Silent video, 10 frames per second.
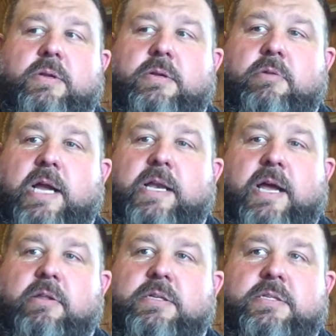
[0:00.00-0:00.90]
Right
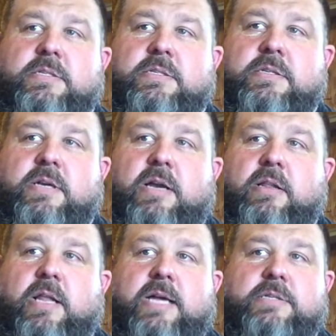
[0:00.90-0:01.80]
now, this is, out of
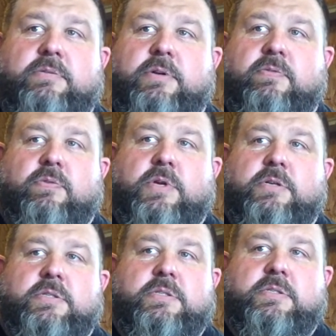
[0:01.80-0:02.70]
the last 3 or 4
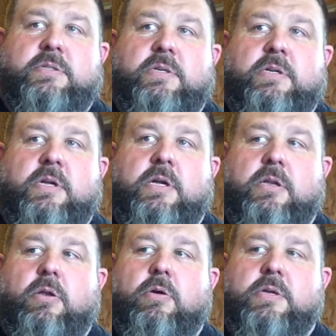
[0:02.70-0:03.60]
years, this is the
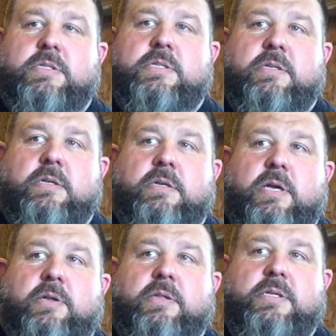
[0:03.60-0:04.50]
longest,
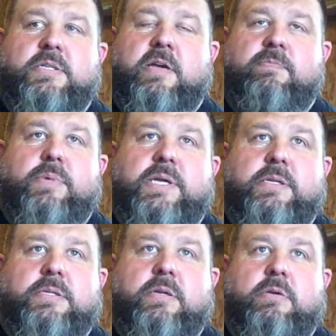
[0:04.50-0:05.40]
healthiest I've
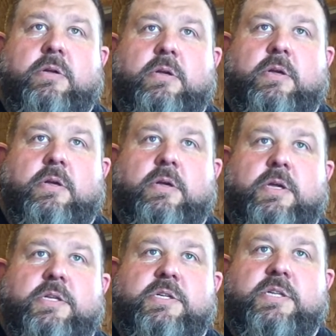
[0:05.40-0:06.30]
been. So
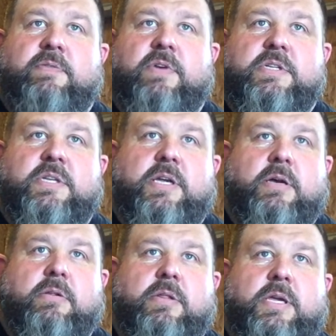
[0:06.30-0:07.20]
it's just, if I stay
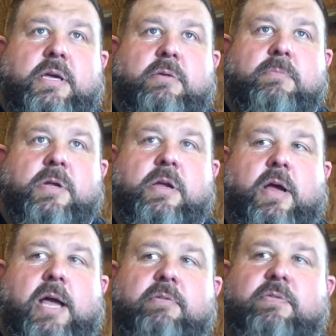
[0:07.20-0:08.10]
healthy,
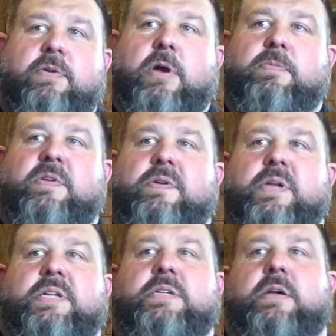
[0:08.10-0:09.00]
I have a few
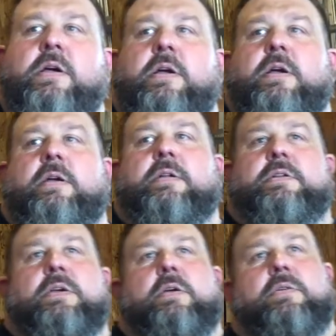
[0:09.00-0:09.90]
opportunities
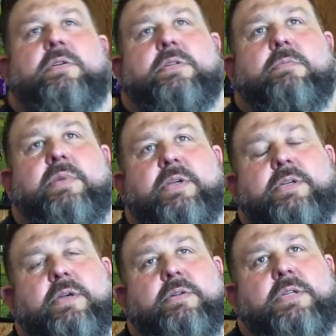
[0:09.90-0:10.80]
to go do some big
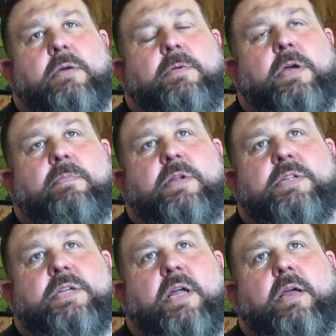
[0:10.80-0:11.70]
shows coming up. I
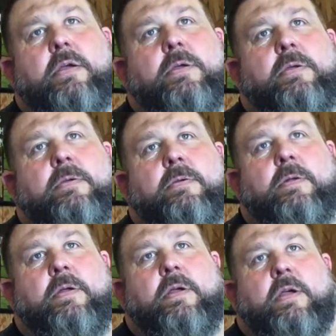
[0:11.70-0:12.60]
just gotta
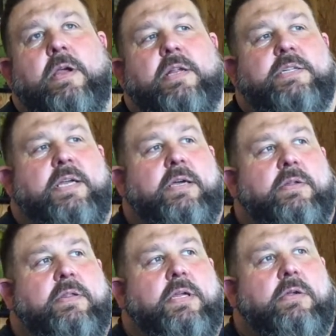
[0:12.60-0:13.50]
stay
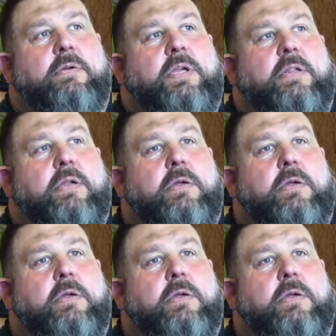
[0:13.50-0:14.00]
healthy, you know, and get the